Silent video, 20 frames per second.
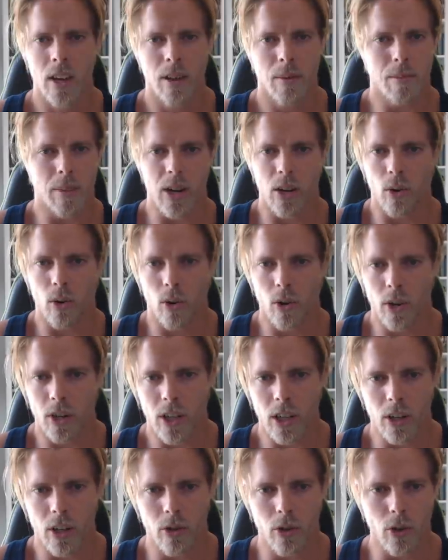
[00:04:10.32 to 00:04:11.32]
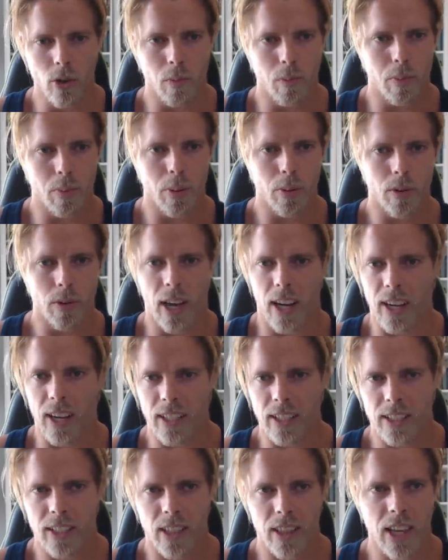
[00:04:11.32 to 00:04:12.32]
minority group
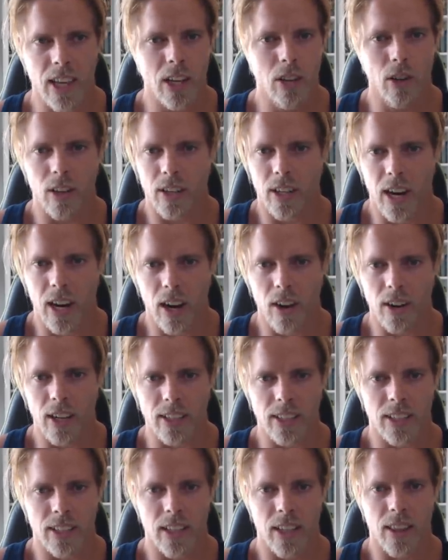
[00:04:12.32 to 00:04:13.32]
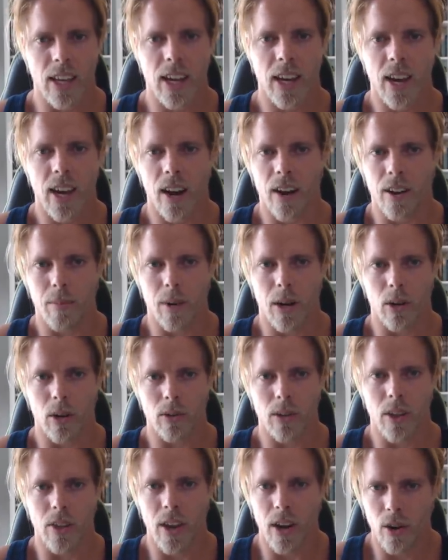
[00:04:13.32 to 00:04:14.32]
dies. They couldn't care less. They care
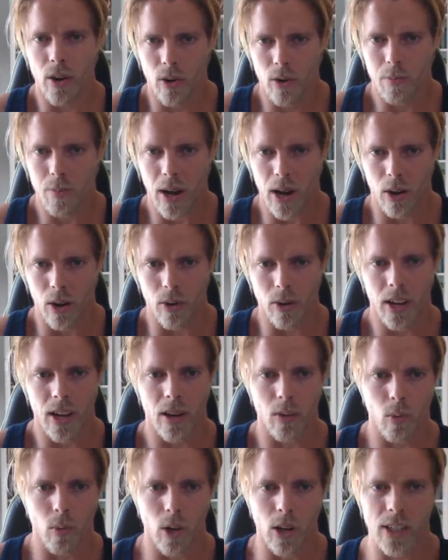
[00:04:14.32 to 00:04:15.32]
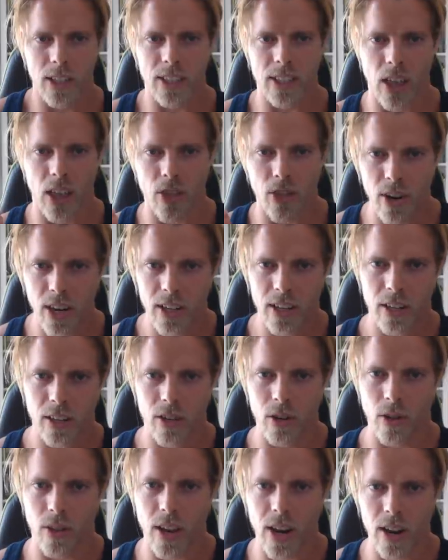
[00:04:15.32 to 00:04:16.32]
about their own power, and what is a threat
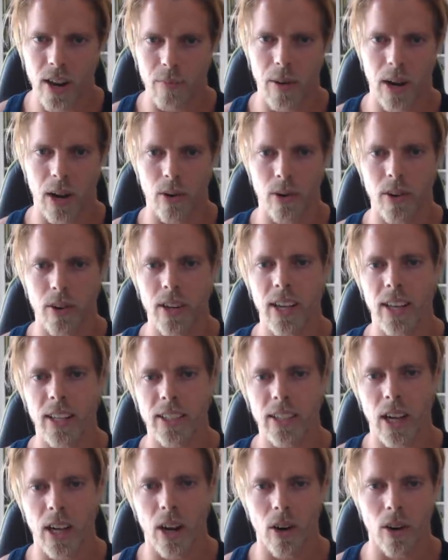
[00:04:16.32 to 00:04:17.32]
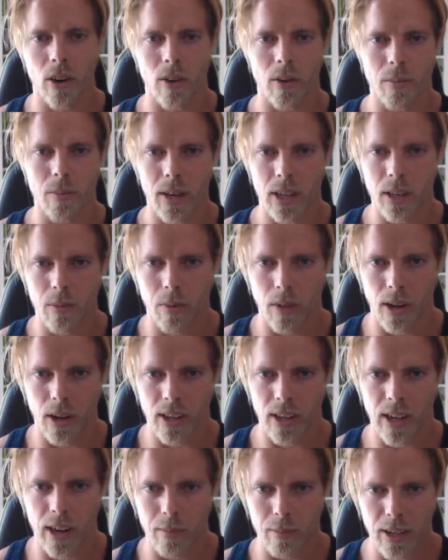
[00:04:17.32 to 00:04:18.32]
to their power is our
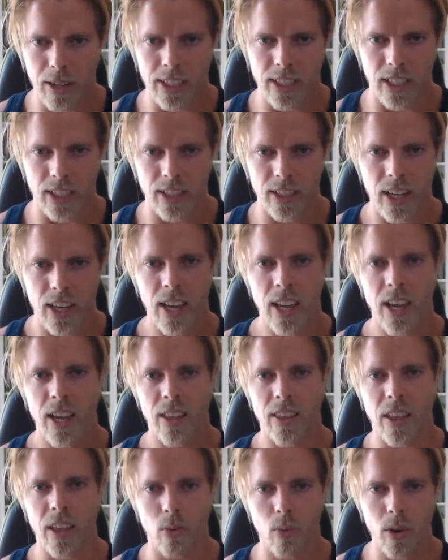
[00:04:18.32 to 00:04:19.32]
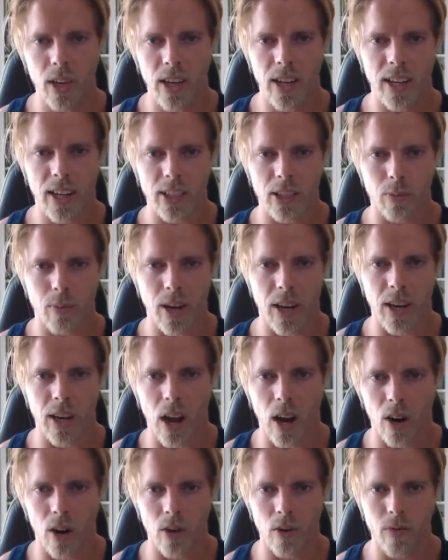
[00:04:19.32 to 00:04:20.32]
metapolitical message that we can spread
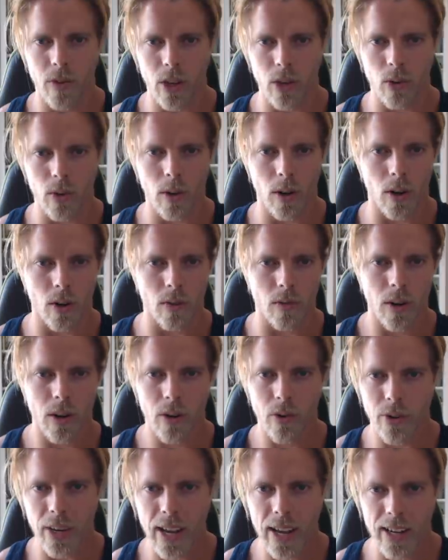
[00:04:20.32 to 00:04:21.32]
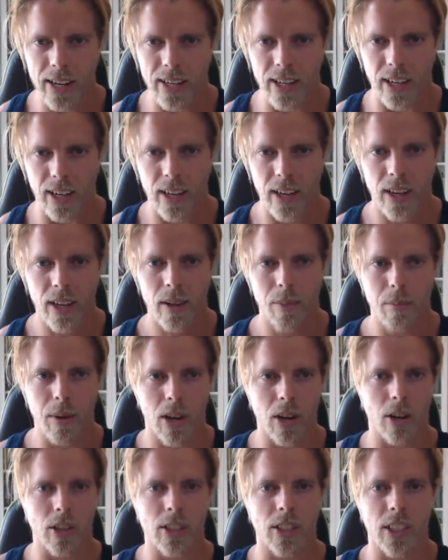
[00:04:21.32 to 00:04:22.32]
our view of reality
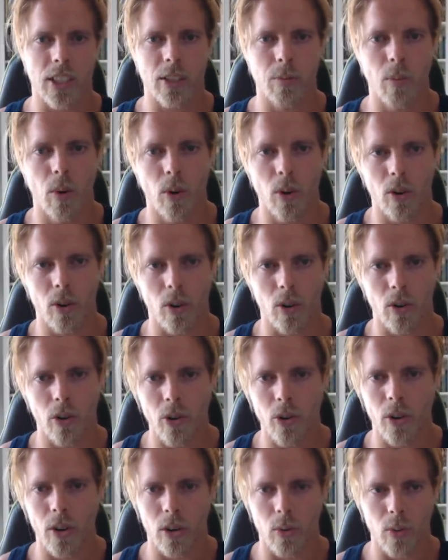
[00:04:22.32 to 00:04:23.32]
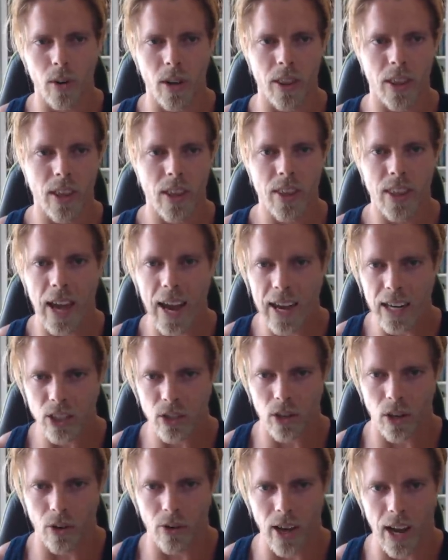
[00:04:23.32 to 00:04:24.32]
because it's more congruent with the
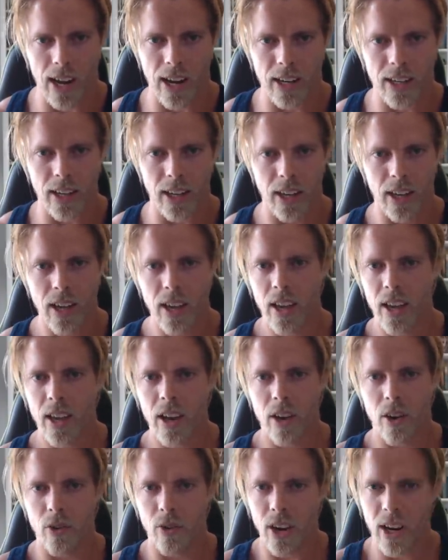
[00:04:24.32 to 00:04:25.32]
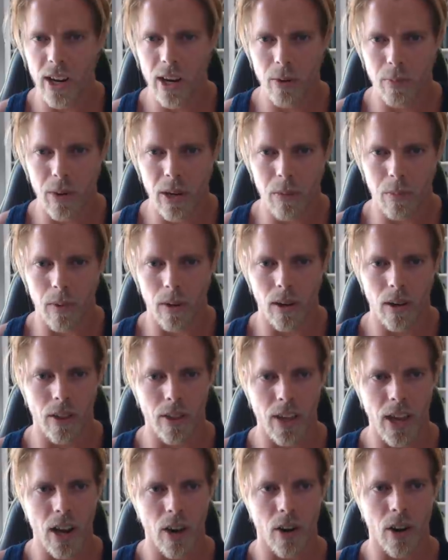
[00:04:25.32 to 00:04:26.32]
actual reality regular people,
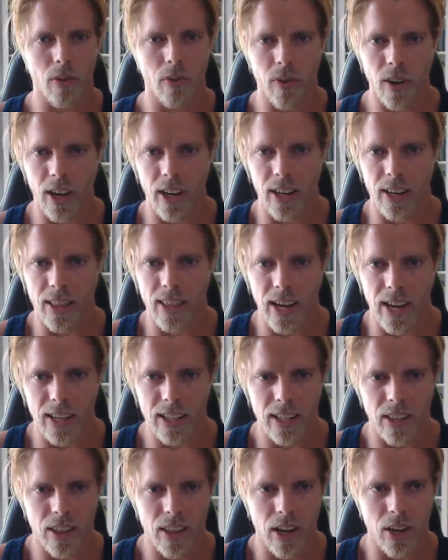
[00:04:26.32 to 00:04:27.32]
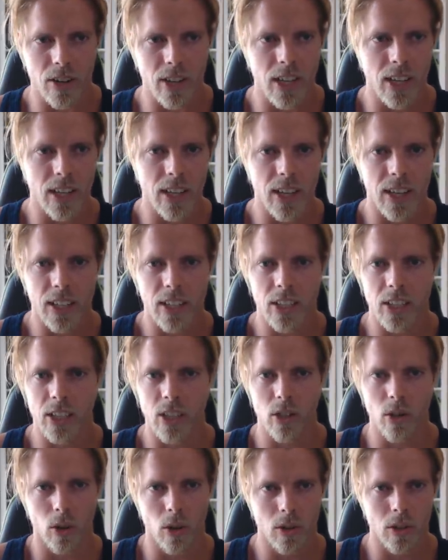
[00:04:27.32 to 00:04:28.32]
they are afraid that their
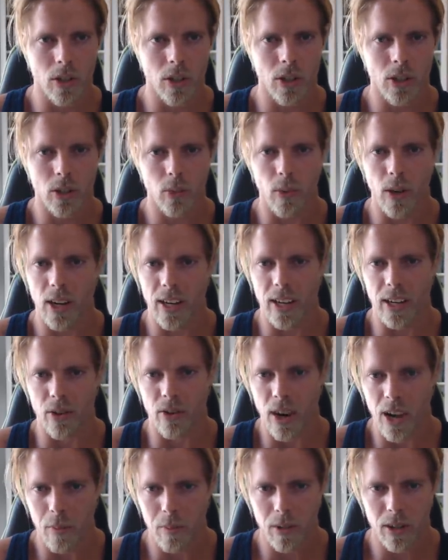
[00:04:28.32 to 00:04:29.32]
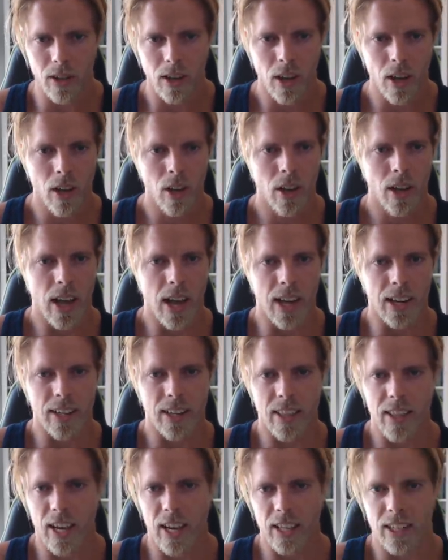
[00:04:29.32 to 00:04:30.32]
teenage daughters will get raped
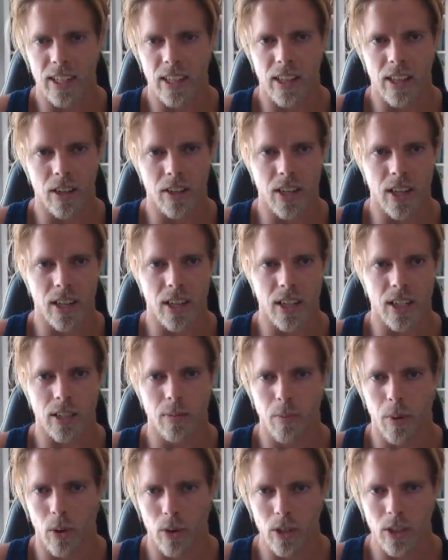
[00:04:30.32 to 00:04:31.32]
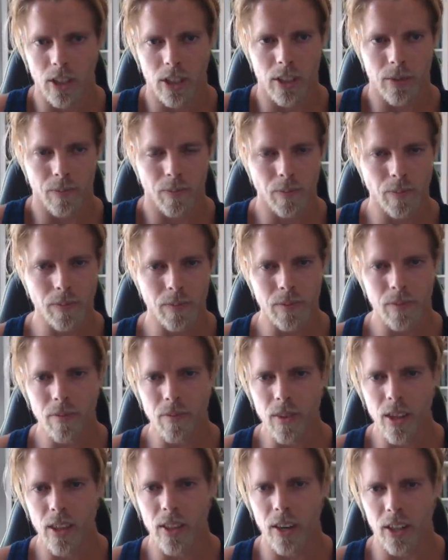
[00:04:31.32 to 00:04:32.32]
and that their teenage boys,
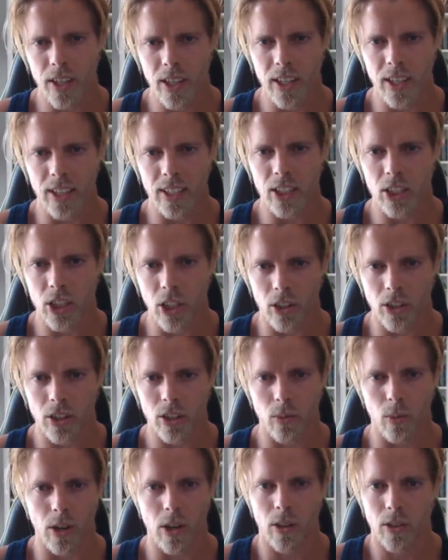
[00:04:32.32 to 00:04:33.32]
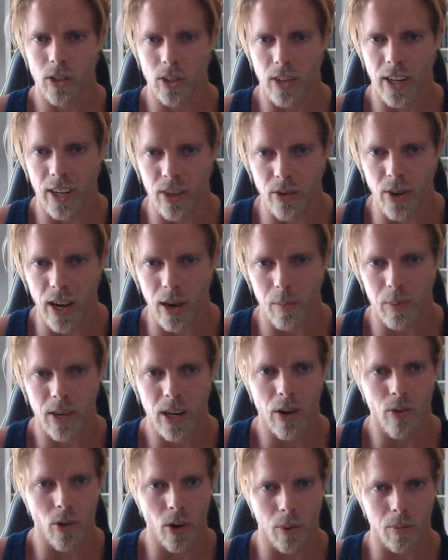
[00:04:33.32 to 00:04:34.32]
their teenage sons, will also get raped
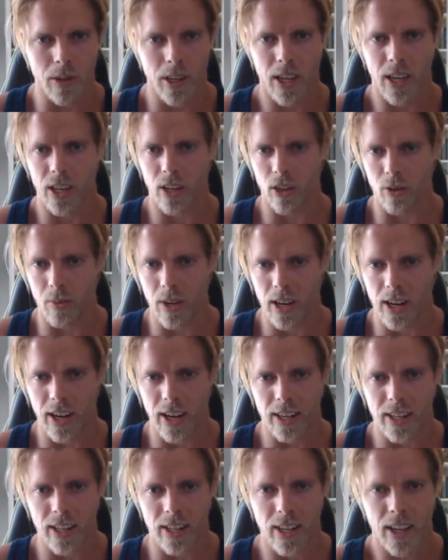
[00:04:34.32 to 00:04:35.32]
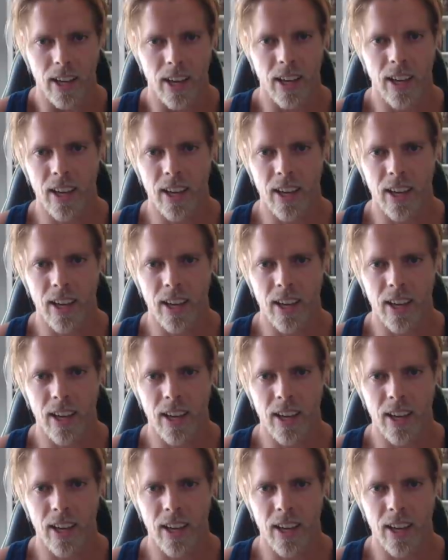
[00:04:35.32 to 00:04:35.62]
and robbed and humiliated.